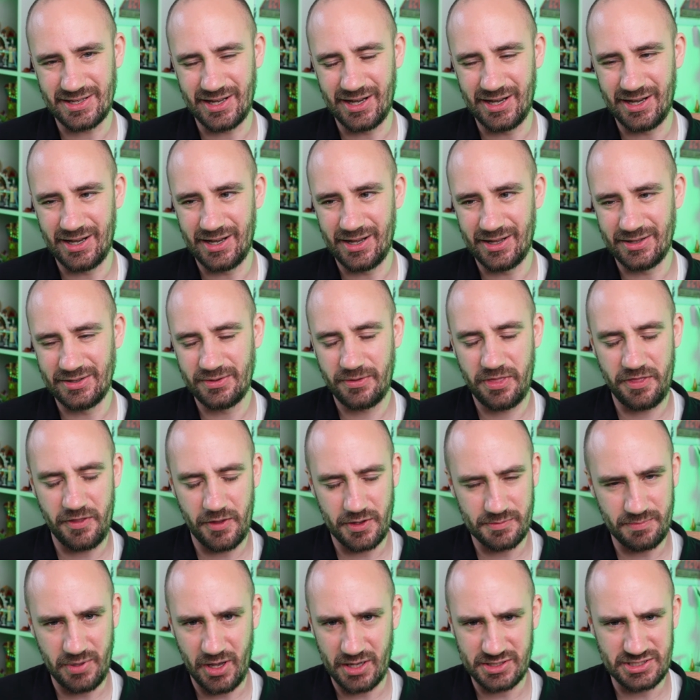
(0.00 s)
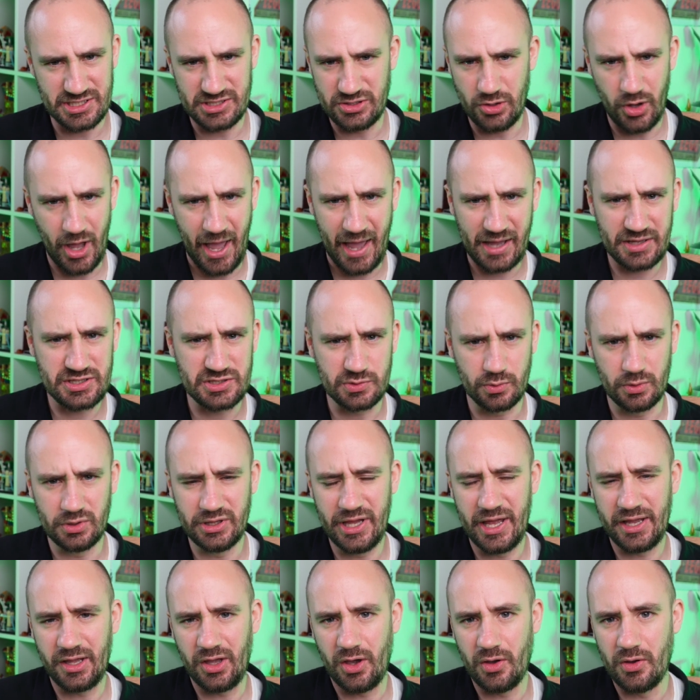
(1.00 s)
are third-party, not actual
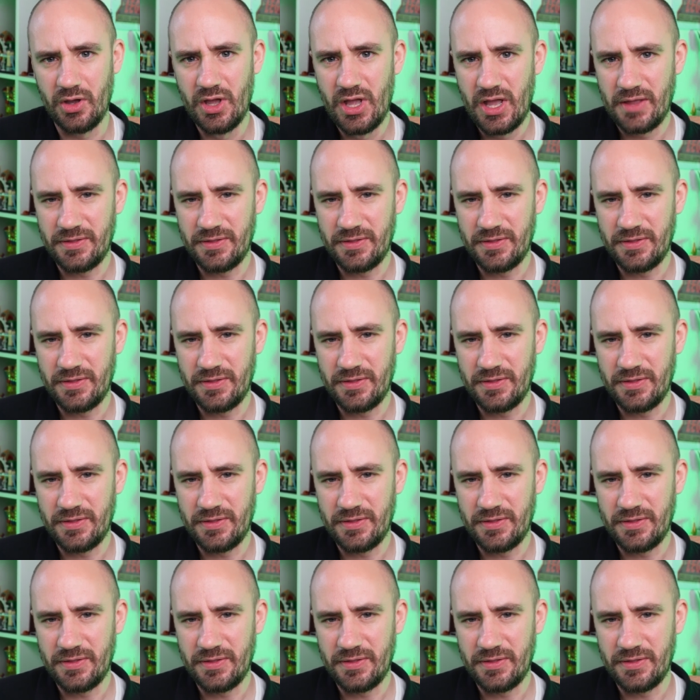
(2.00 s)
LEGO,